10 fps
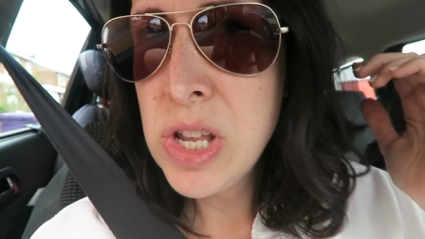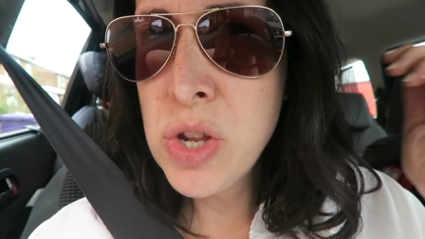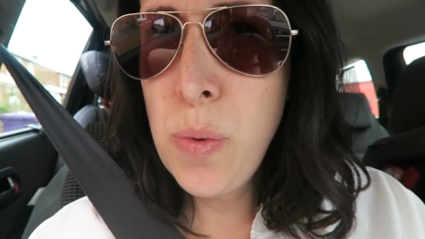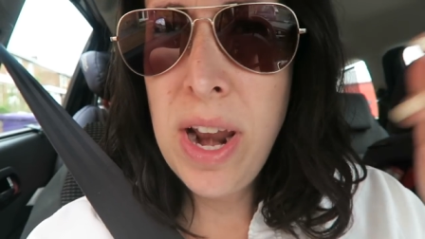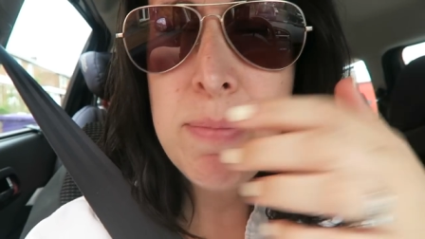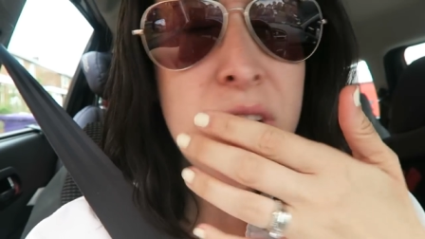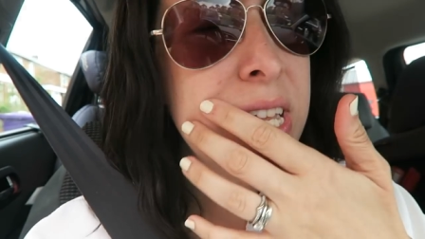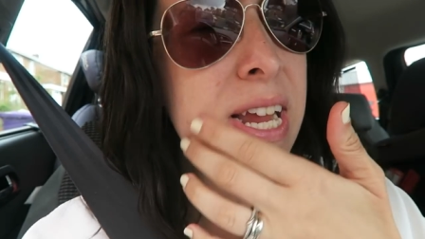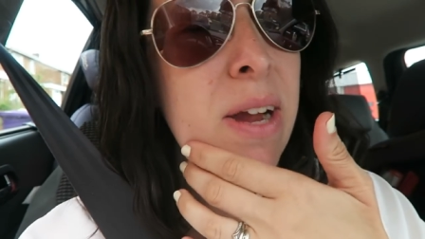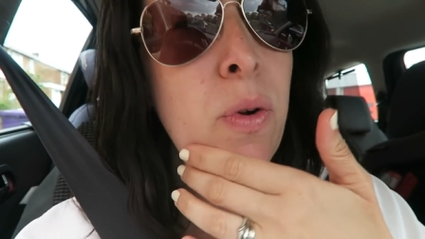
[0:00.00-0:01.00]
So while I'm
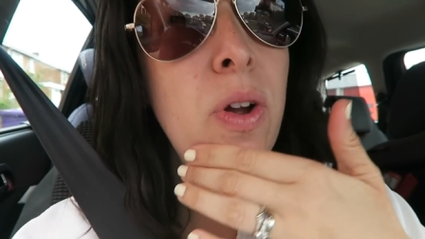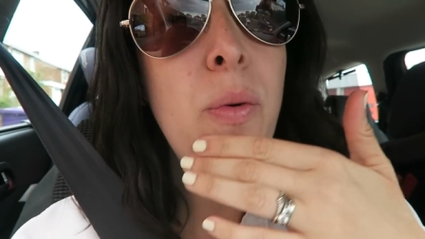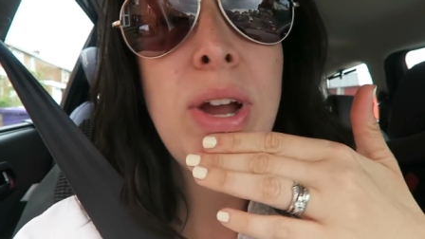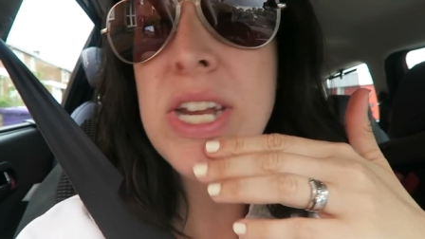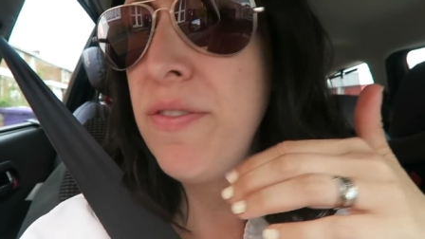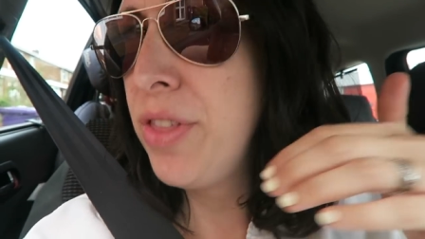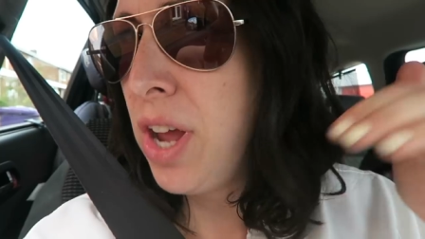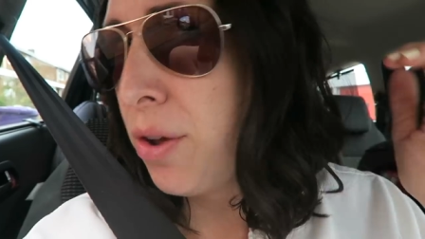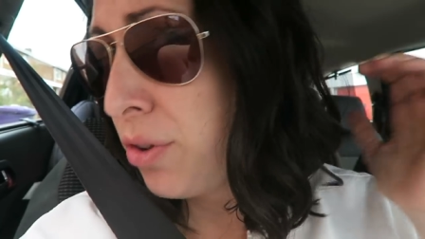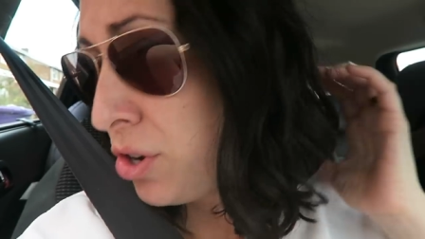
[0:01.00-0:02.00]
just sitting waiting for the
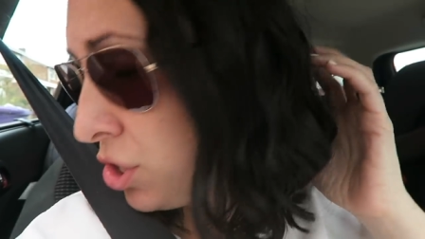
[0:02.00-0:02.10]
girls, I